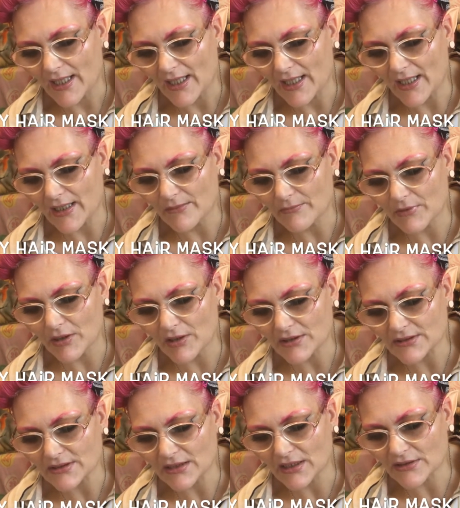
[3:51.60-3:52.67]
Hair
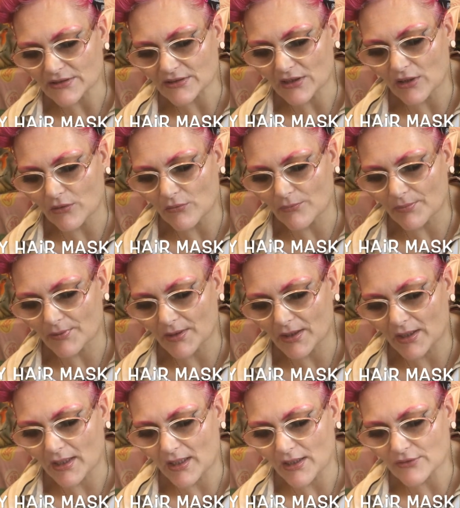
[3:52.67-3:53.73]
Mask Sculpt
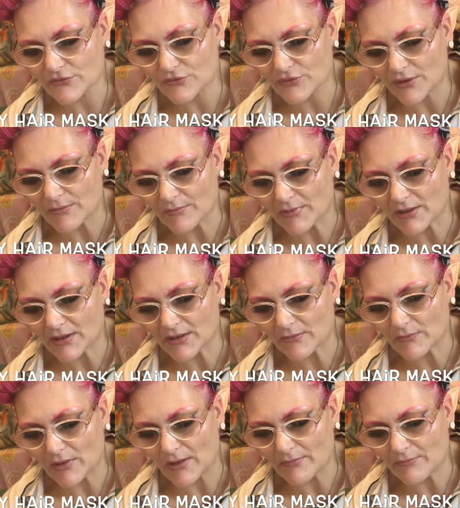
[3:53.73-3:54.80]
Treatment
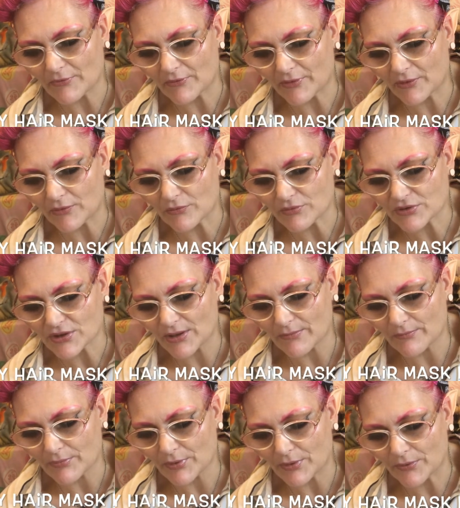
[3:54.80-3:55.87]
and Miracle
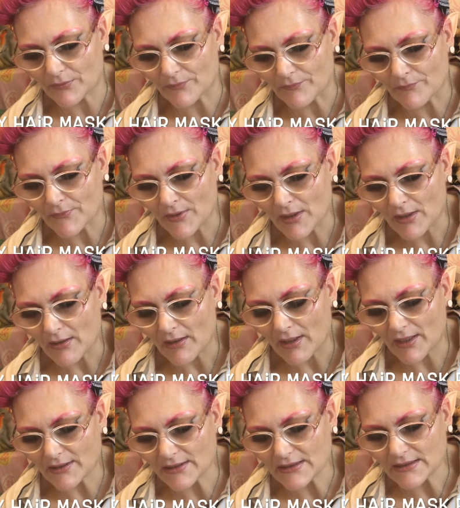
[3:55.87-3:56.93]
Shampoo,
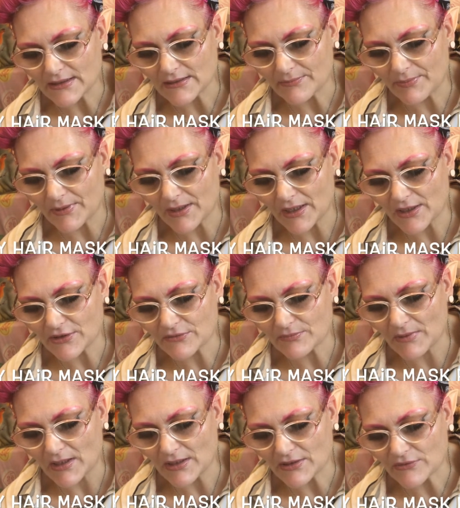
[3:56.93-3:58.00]
and this is a pH
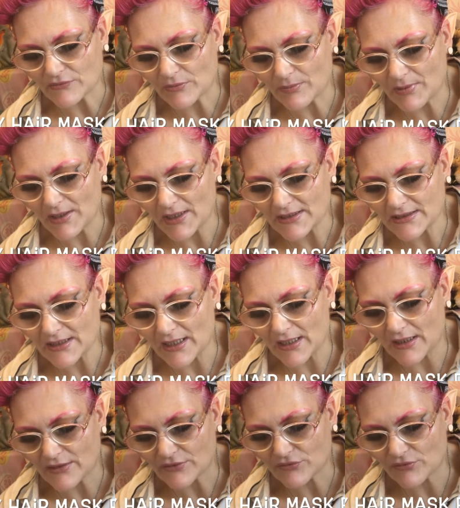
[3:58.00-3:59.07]
balance, repairs
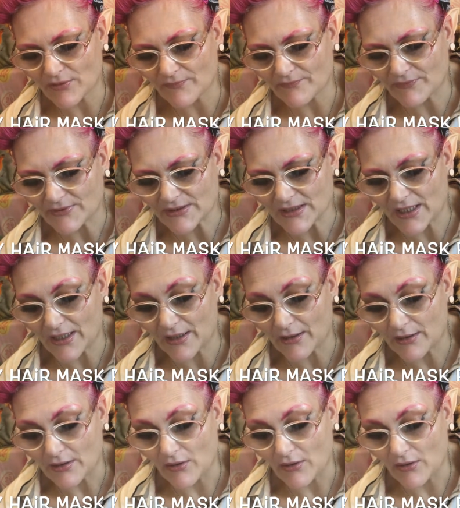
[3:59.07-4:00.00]
hair, strengthens hair,